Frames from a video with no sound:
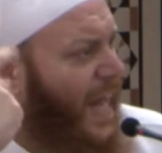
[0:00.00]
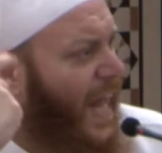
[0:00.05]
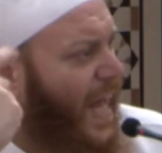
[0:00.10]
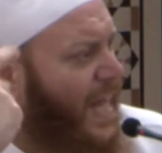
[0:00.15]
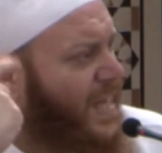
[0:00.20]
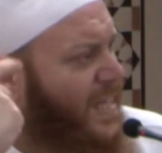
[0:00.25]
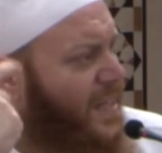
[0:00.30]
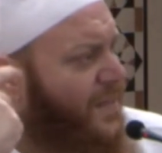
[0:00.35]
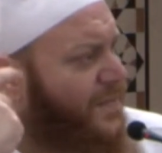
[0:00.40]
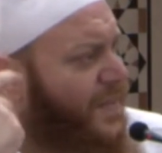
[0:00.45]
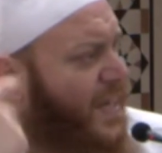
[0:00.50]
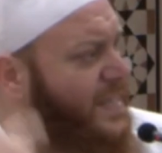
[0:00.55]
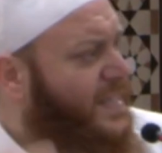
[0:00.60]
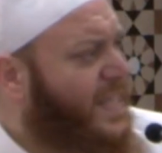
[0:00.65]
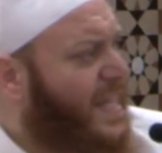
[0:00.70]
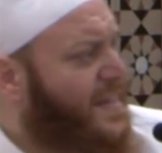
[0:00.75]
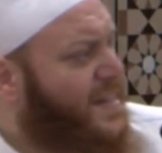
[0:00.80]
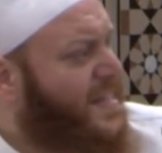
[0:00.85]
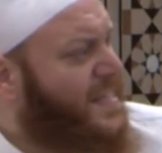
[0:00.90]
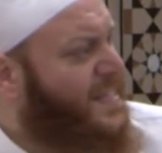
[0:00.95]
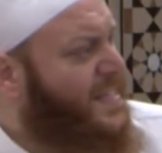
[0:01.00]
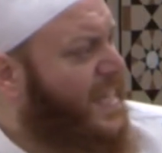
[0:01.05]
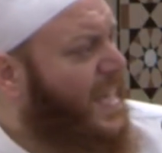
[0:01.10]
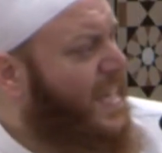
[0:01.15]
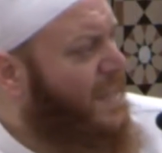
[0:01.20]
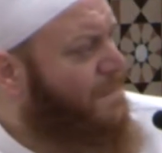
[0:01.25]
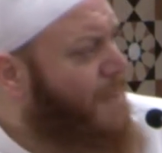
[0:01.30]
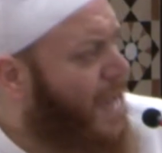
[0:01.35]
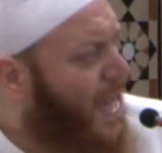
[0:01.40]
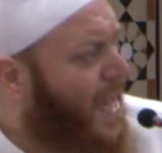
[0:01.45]
ta'ala had given us and this
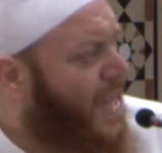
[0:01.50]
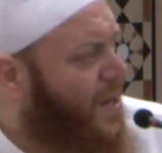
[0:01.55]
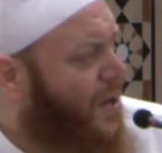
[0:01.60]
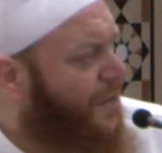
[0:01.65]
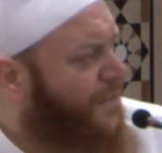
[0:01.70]
iman